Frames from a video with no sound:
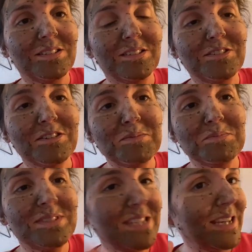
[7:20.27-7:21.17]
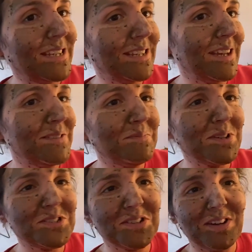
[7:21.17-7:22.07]
creamed,
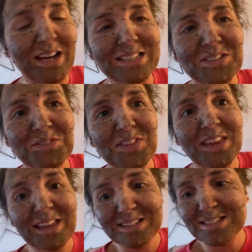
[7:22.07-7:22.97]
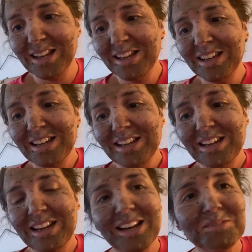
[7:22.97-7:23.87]
moisturised, different things,
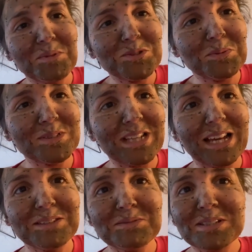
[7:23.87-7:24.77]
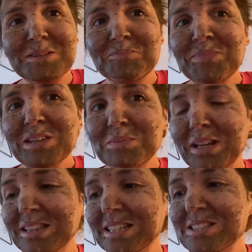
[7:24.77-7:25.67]
multiple times. But I
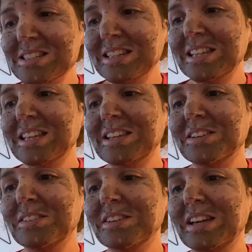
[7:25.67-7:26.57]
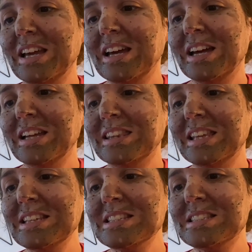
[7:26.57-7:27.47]
literally had
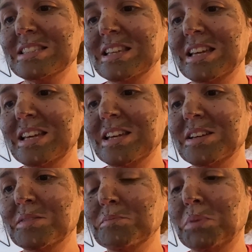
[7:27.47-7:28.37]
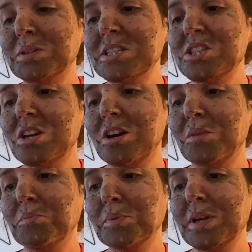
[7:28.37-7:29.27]
this Body
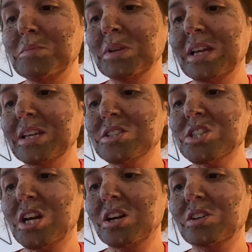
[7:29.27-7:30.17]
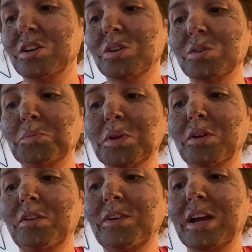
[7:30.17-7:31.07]
Shop Himalayan Charcoal
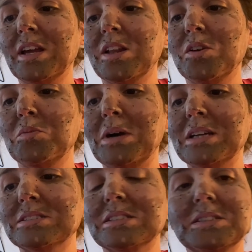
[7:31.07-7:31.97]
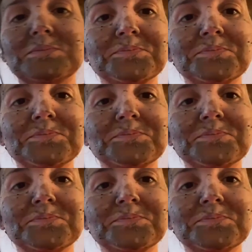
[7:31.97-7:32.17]
Purifying Glow Mask.